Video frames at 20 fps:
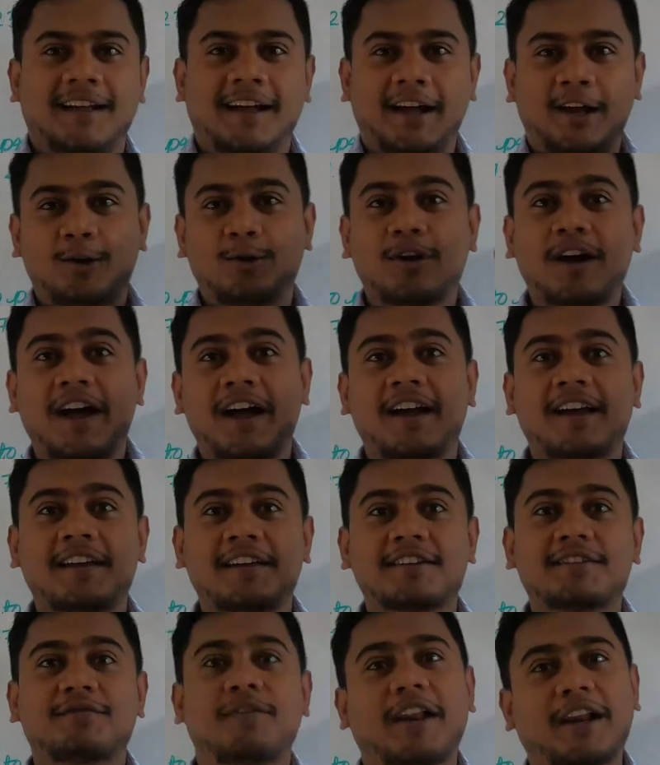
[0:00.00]
Hello
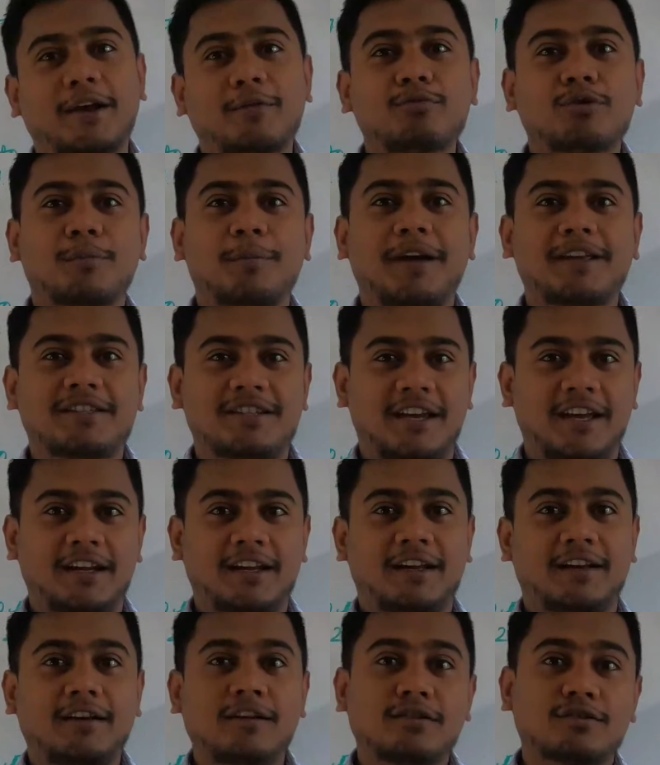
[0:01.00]
guys, welcome to my
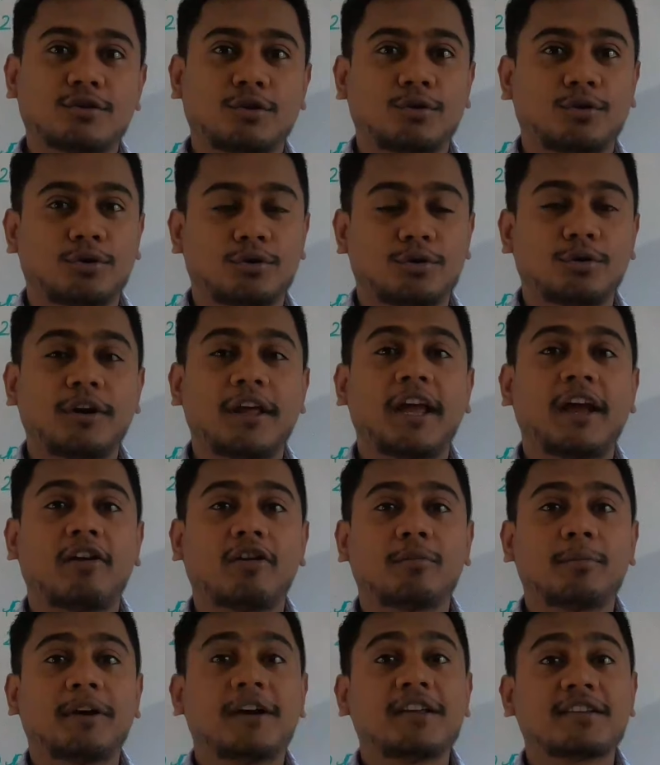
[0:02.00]
channel. So today I
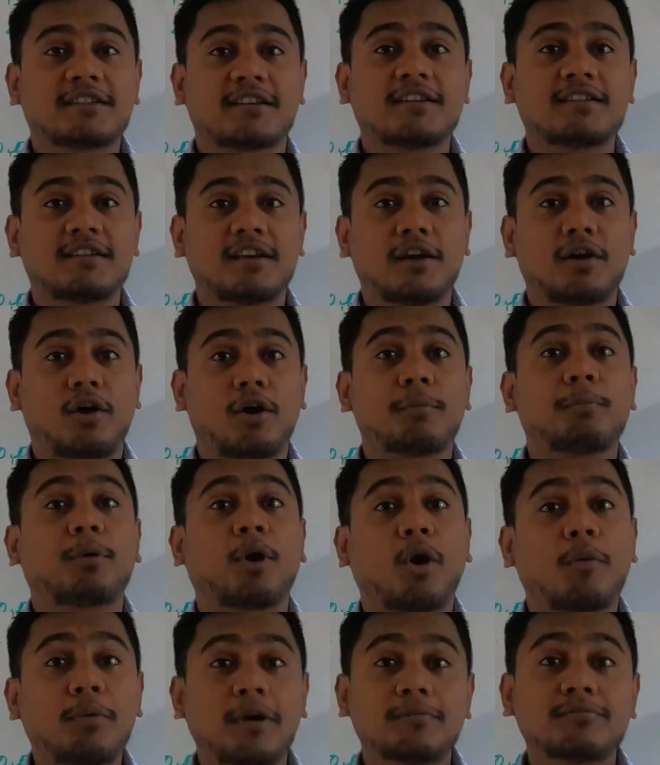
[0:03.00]
will be discussing on
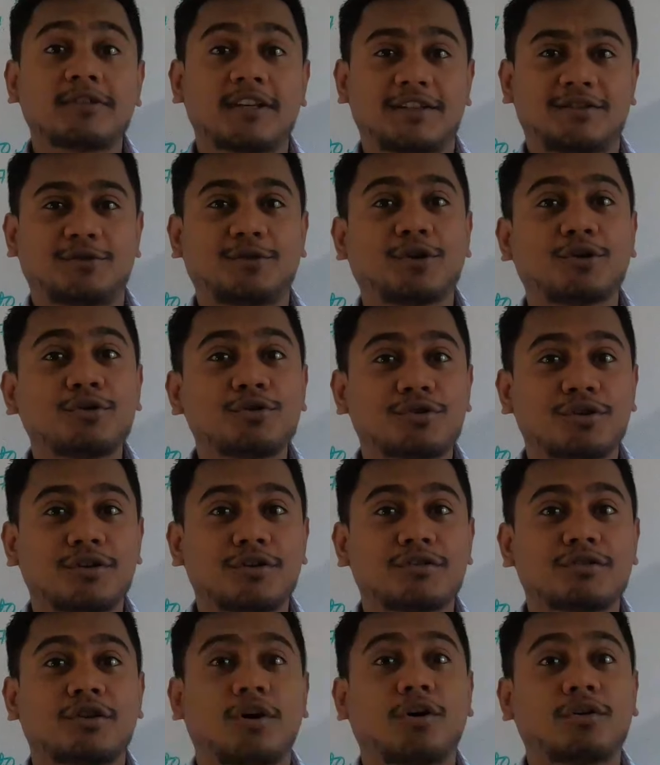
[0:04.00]
problems and
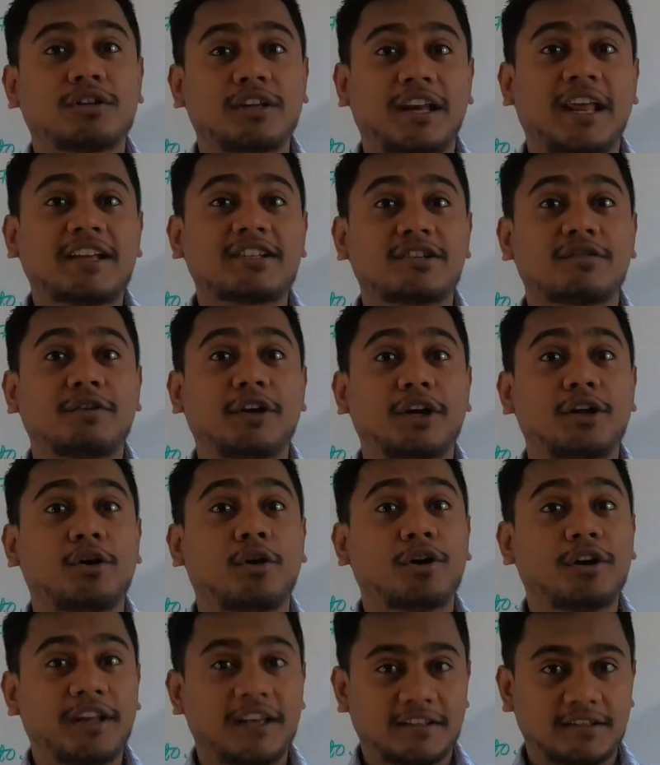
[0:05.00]
solutions on the lecture
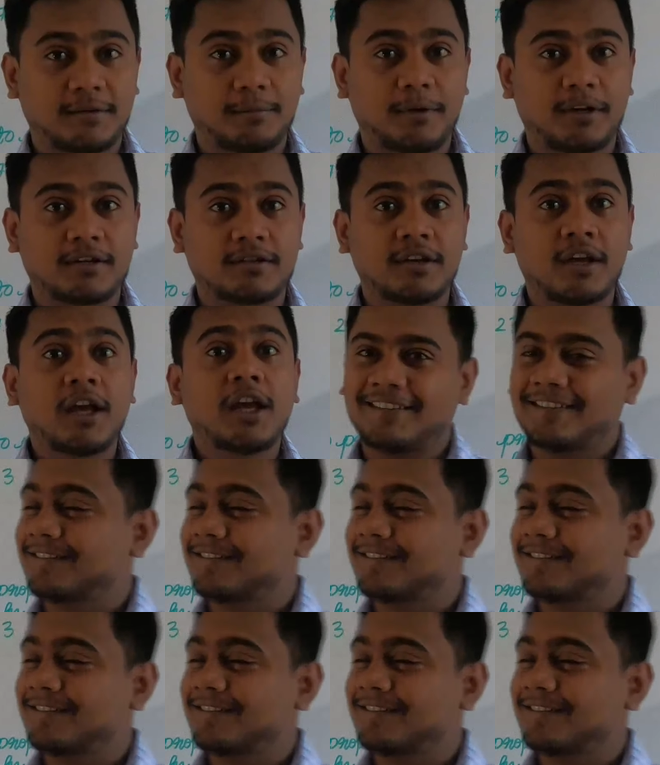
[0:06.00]
video on decimals.